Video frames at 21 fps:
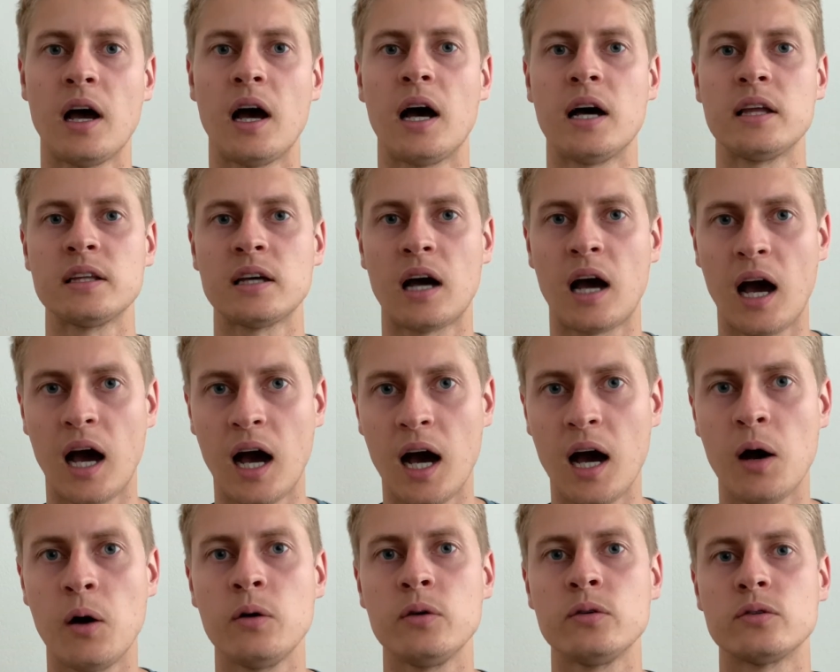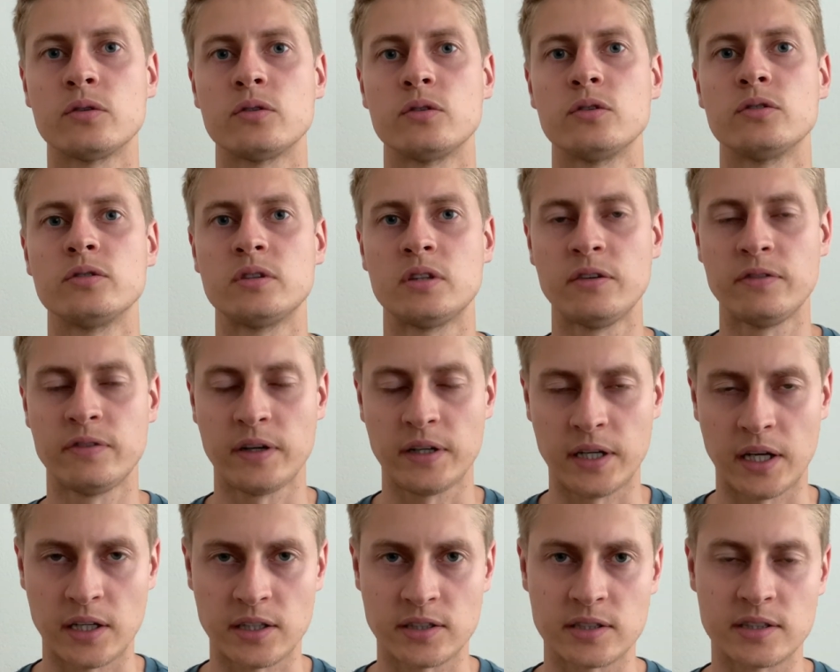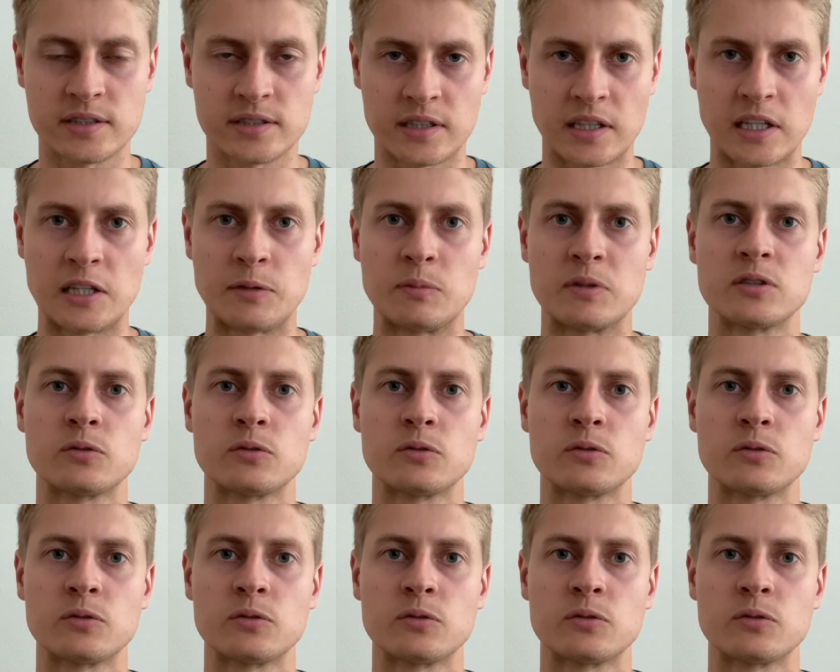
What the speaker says: and how the financial statements